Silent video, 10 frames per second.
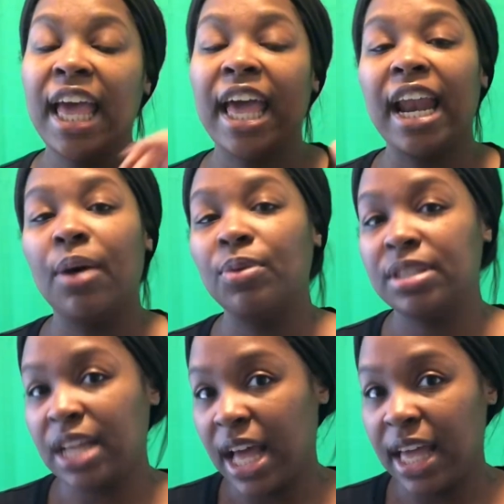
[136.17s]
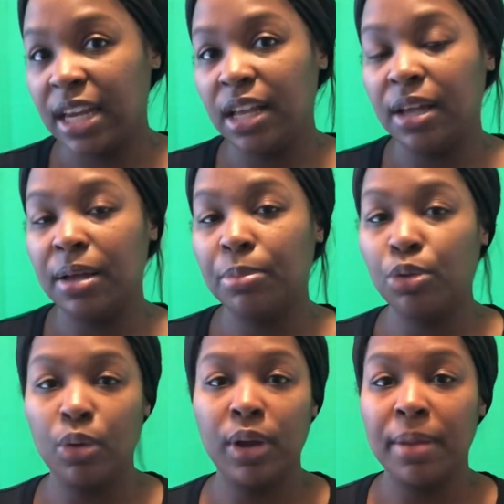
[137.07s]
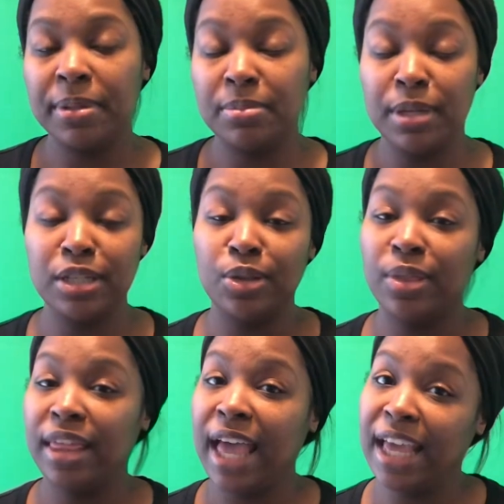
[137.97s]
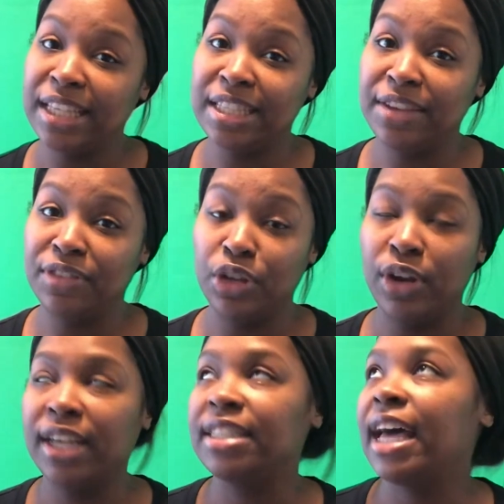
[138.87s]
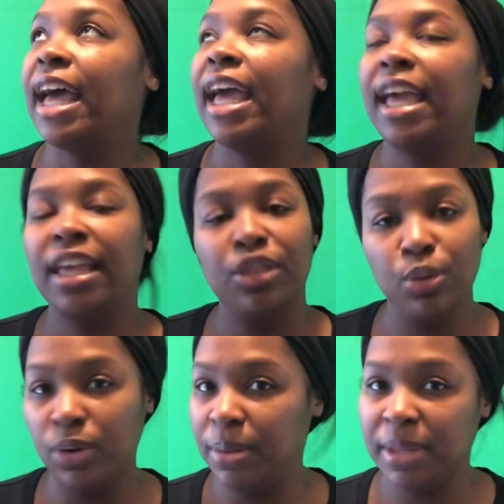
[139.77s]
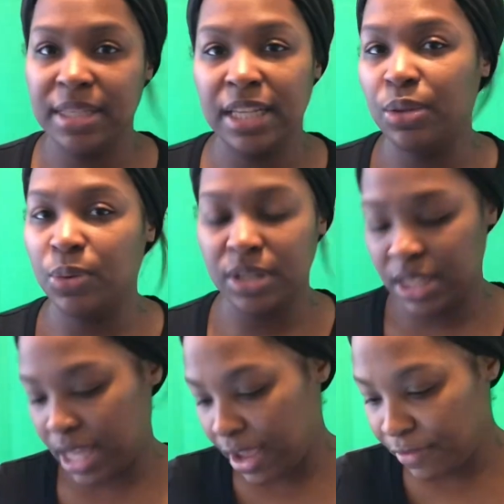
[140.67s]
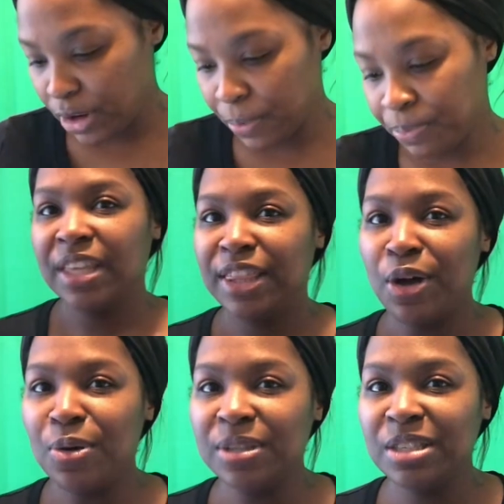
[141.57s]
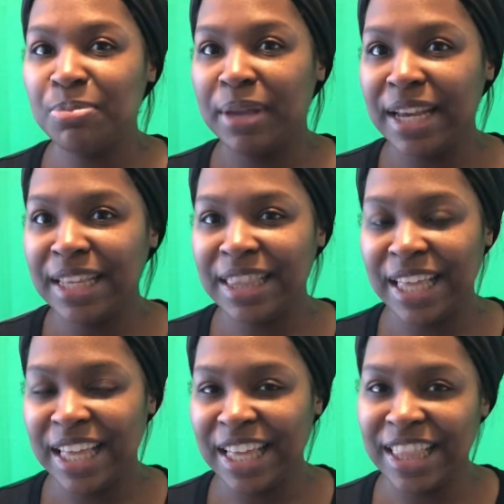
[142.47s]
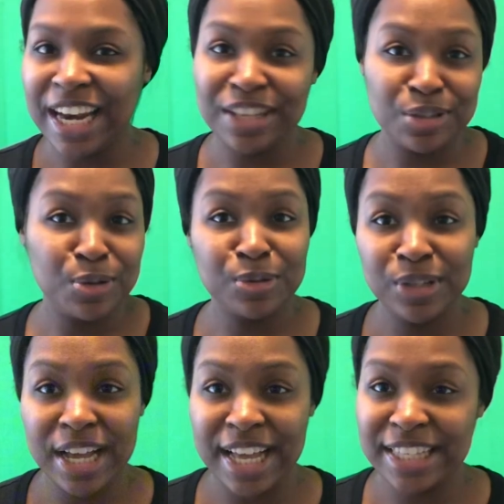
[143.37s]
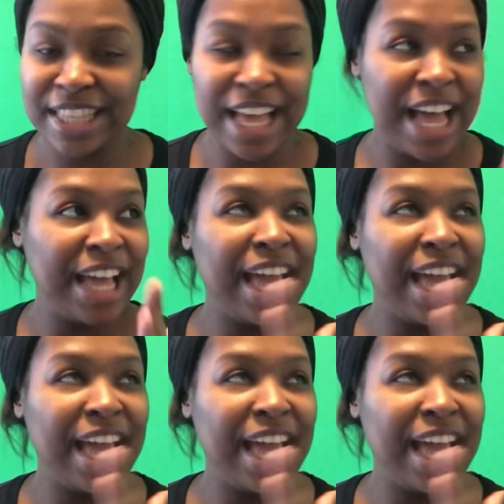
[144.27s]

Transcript: and I was not um, throwing up as much. So that is definitely great because I hate throwing up. That's like the worst thing ever. The whole spitting thing that I told you guys that I